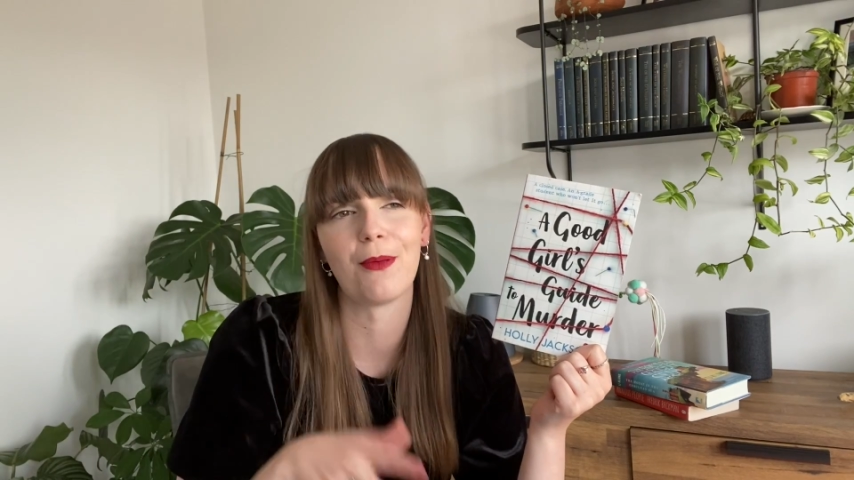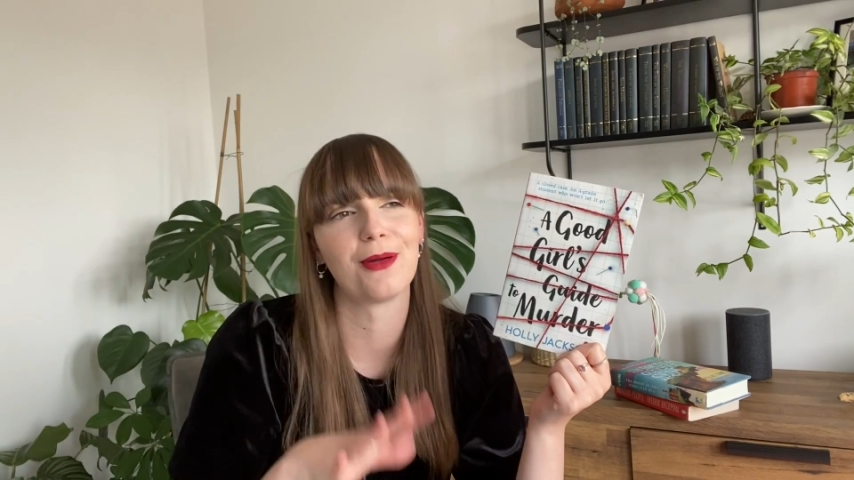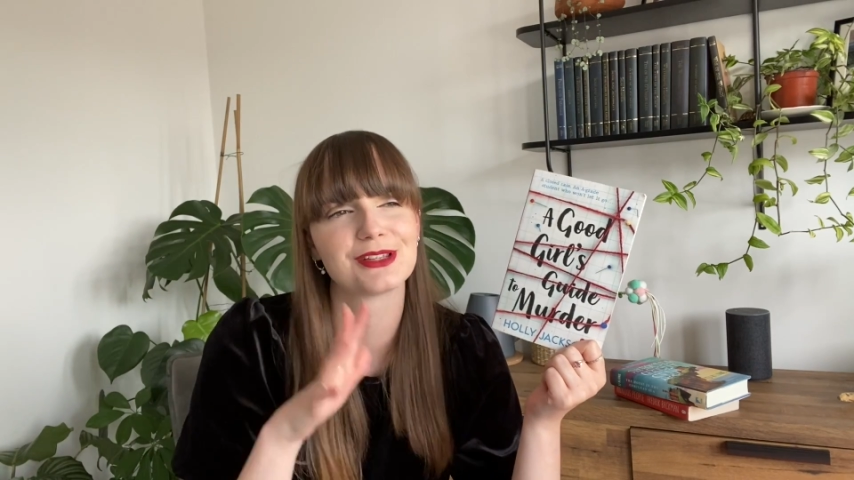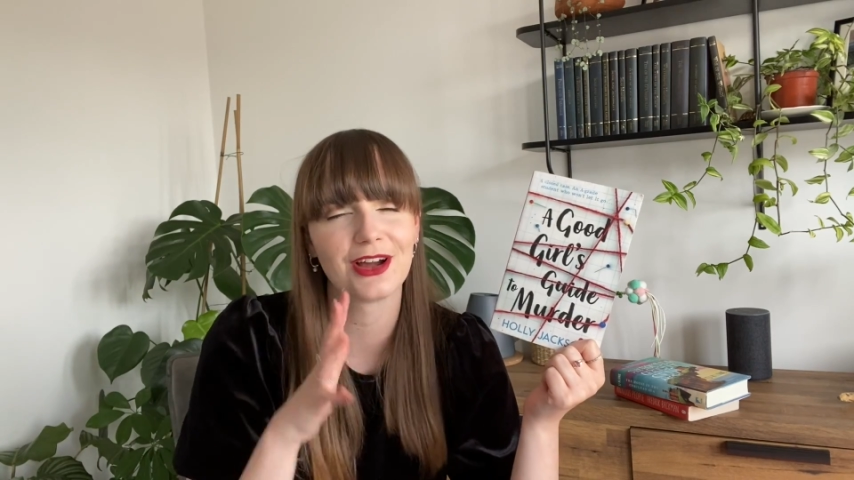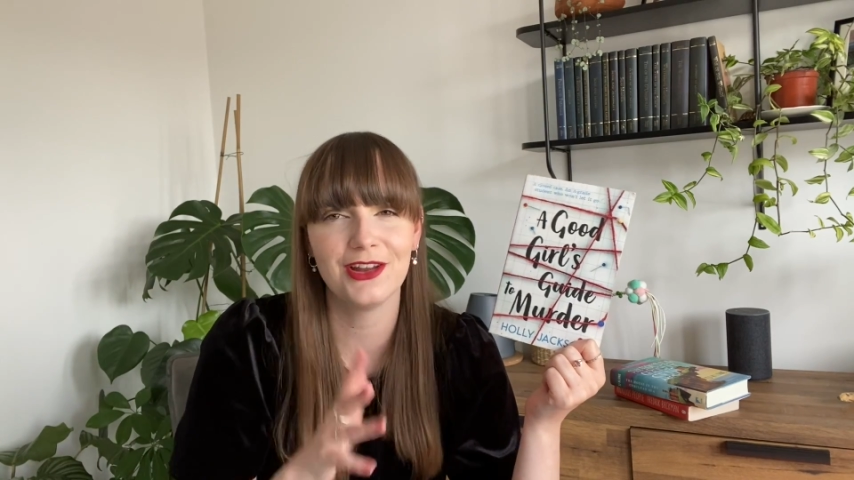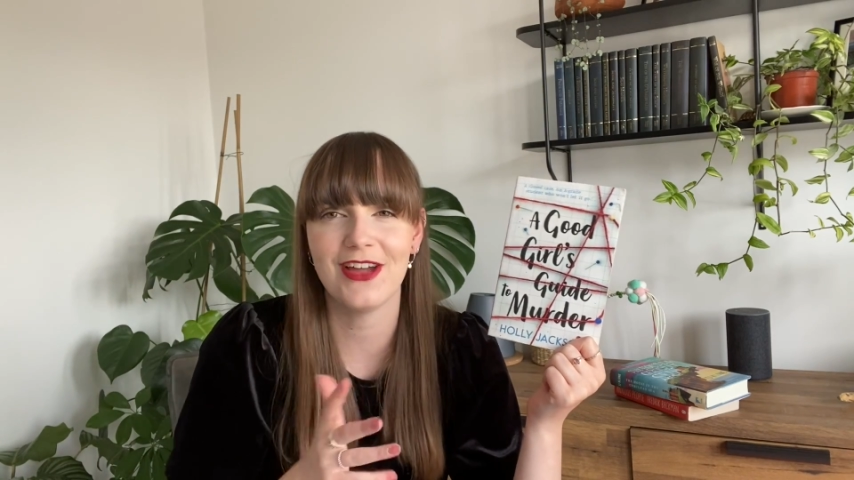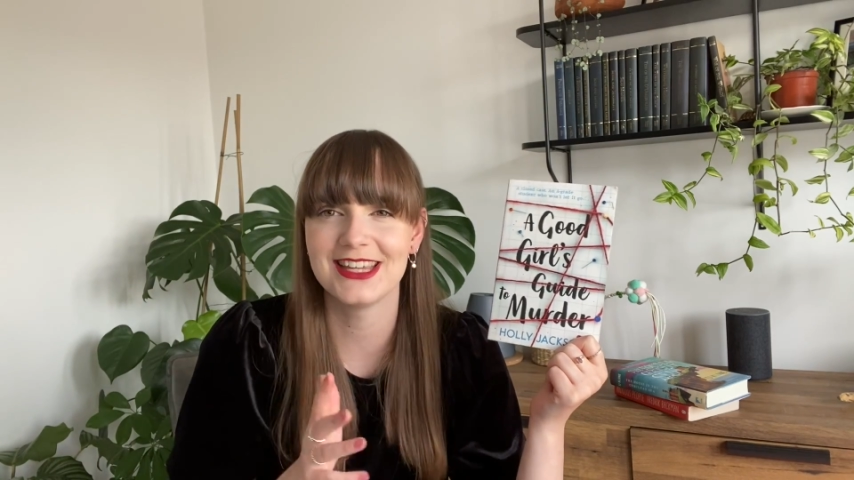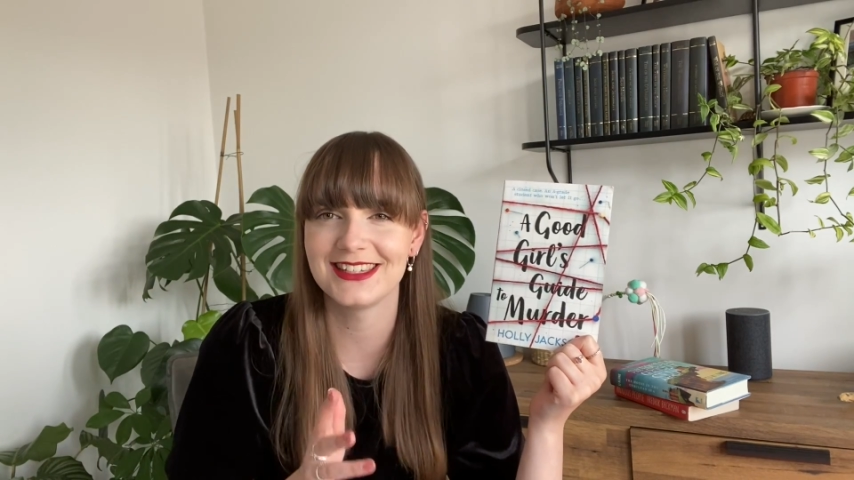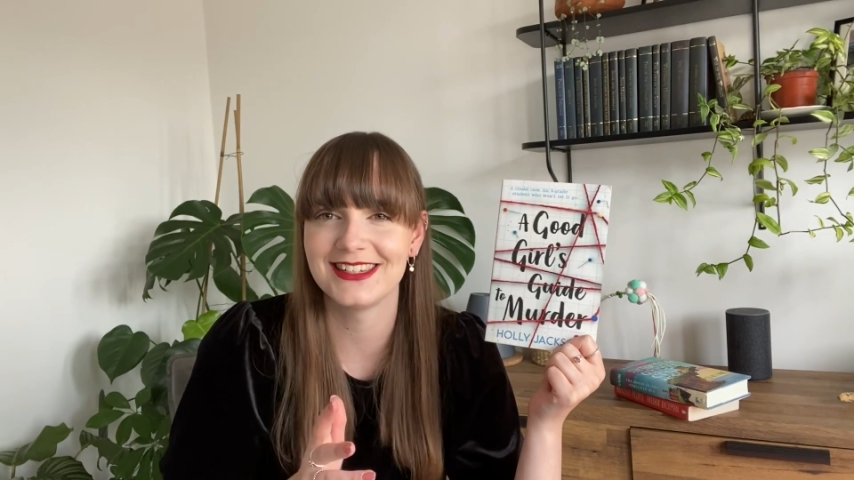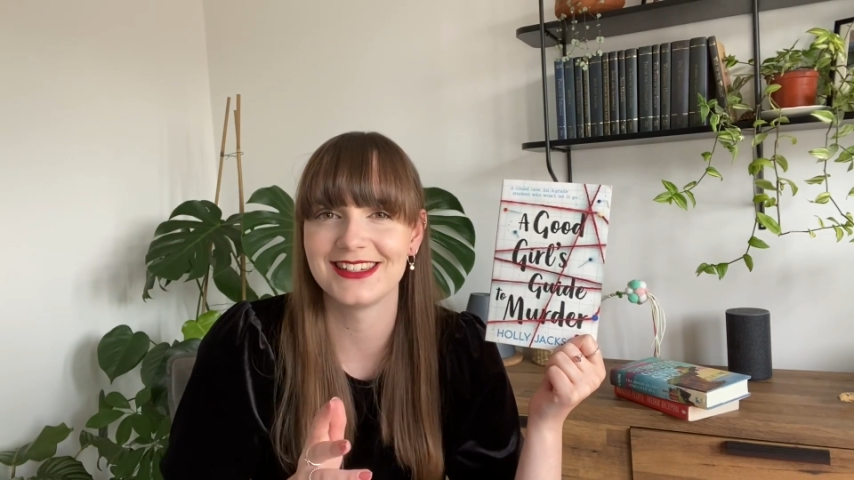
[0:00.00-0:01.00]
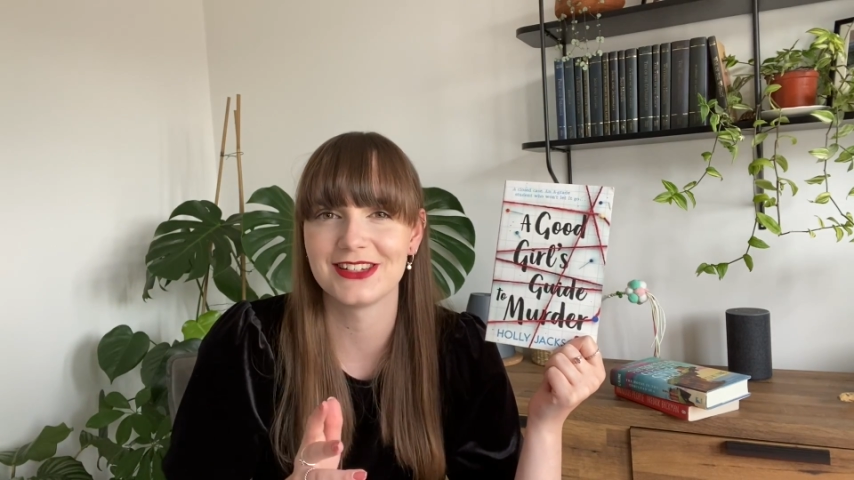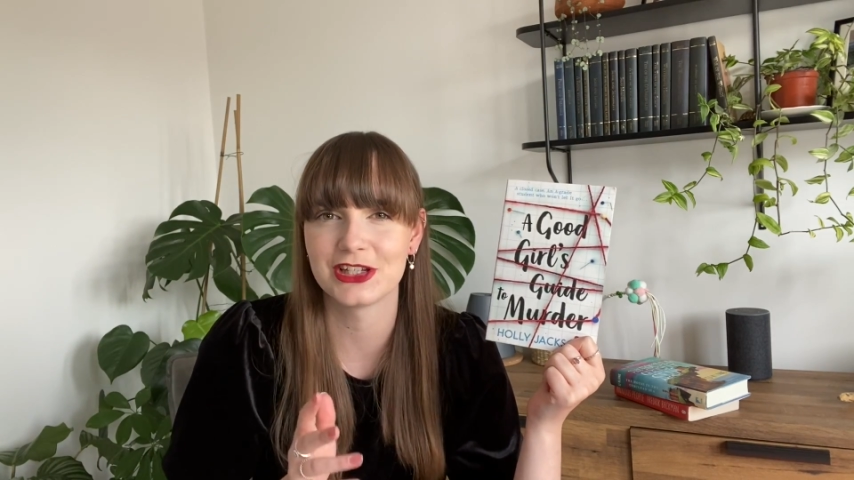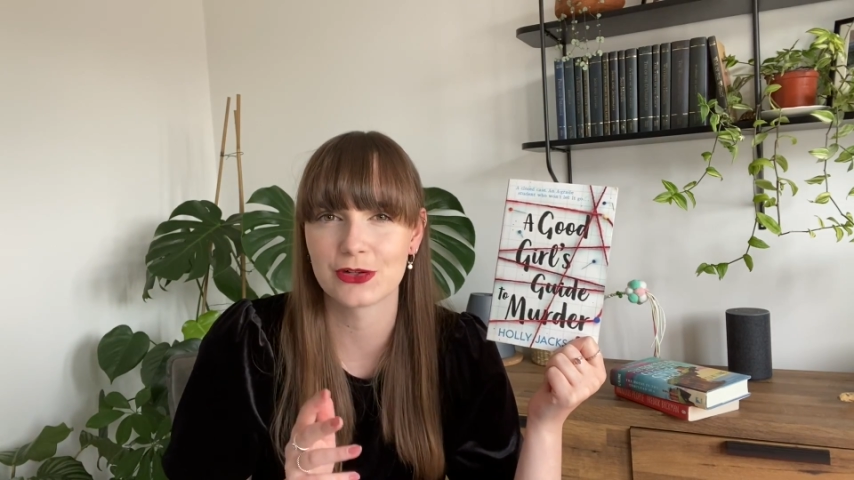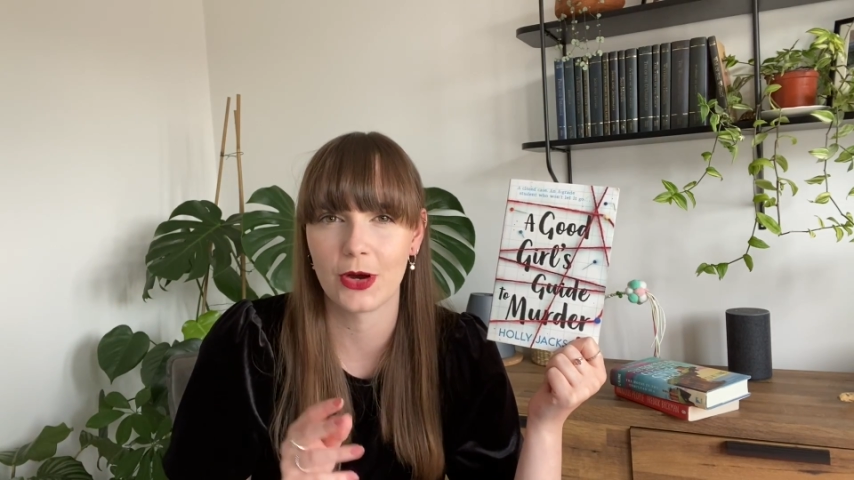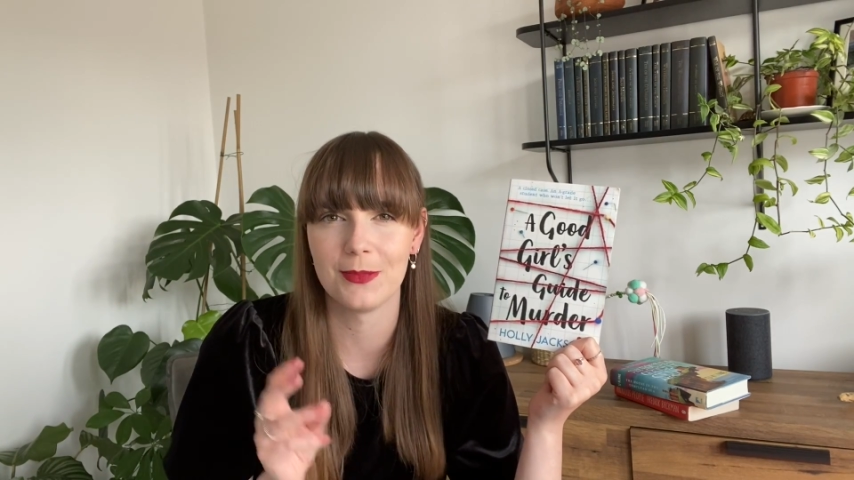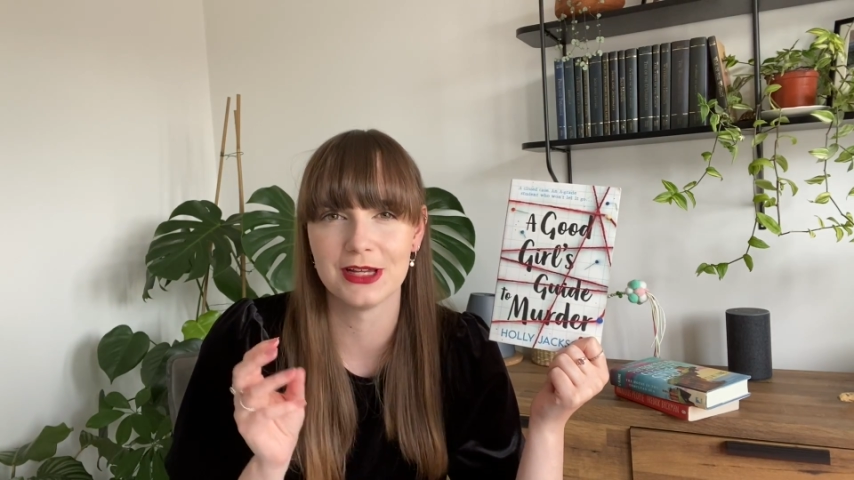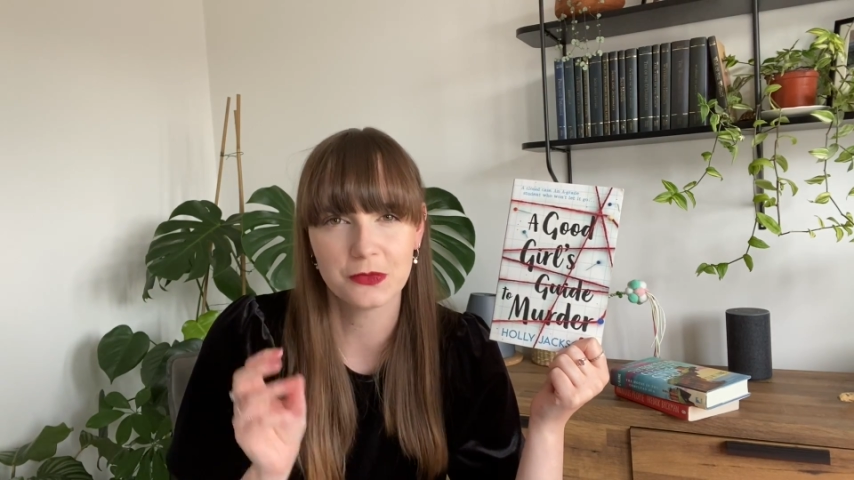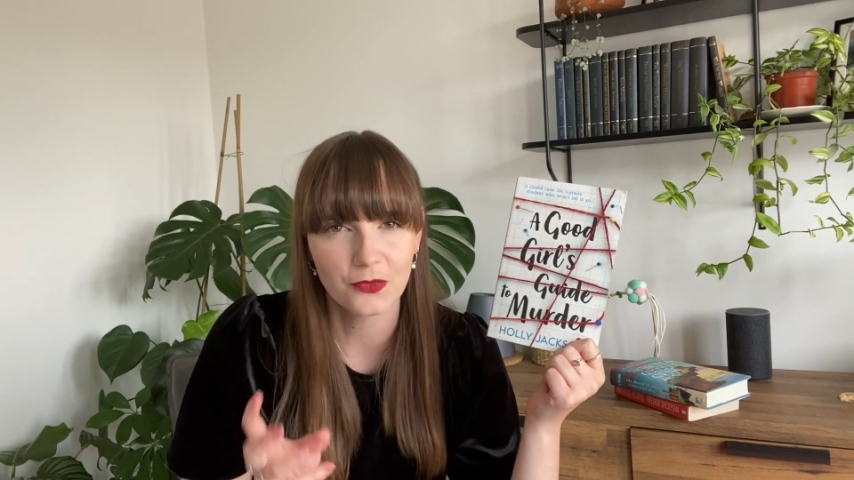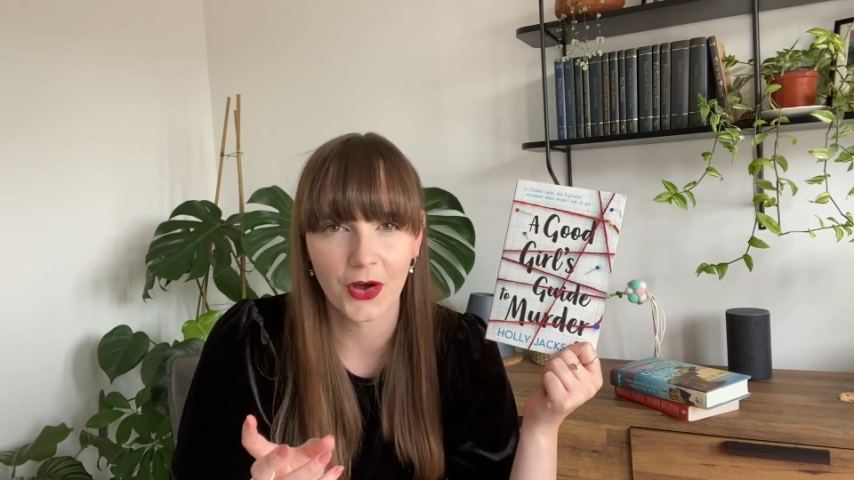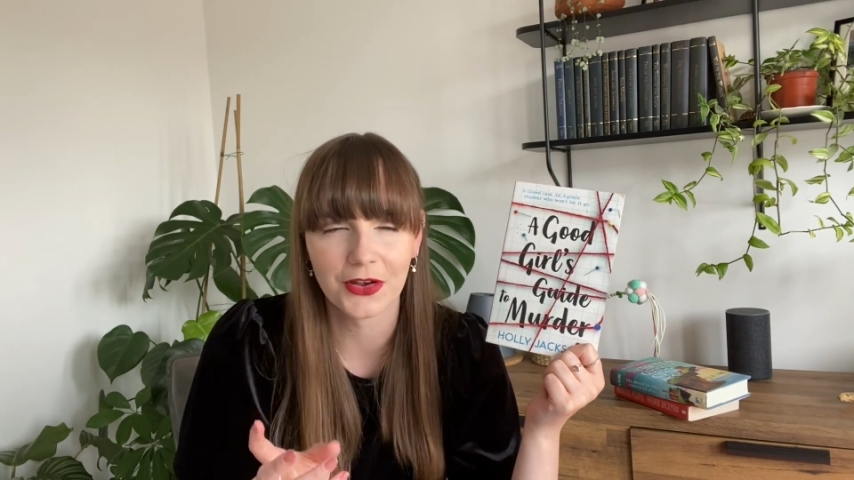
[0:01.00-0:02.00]
I was kind of hesitant to describe it as
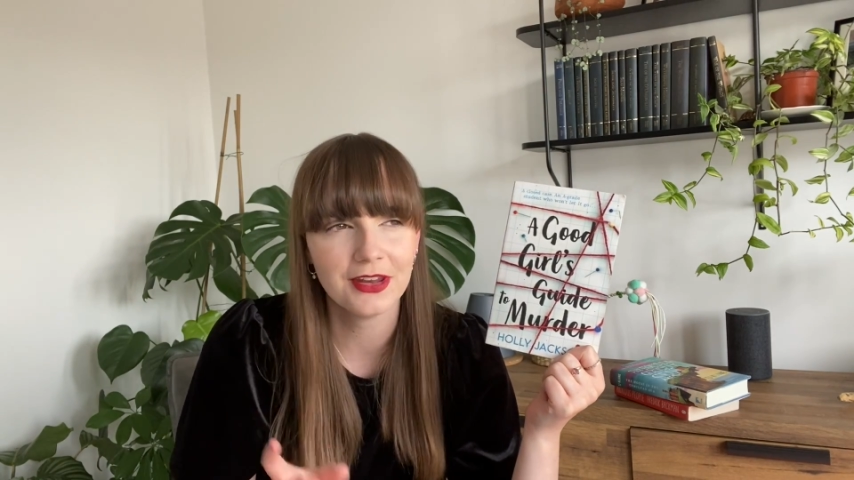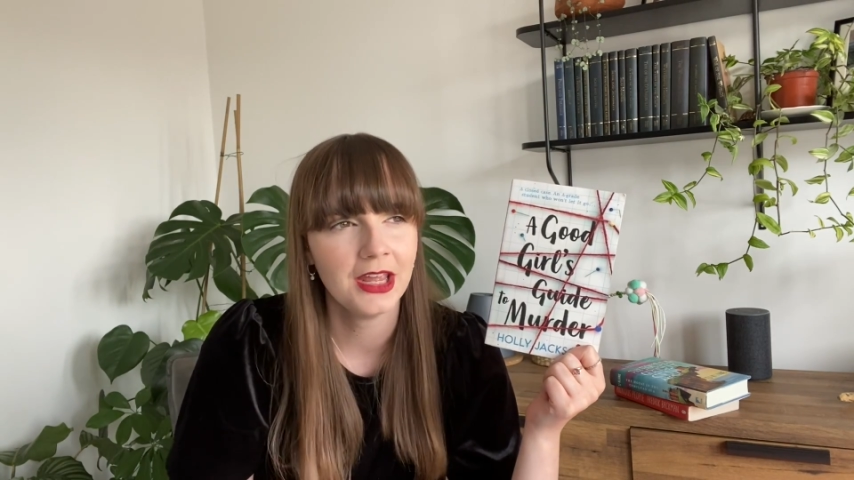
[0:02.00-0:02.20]
fun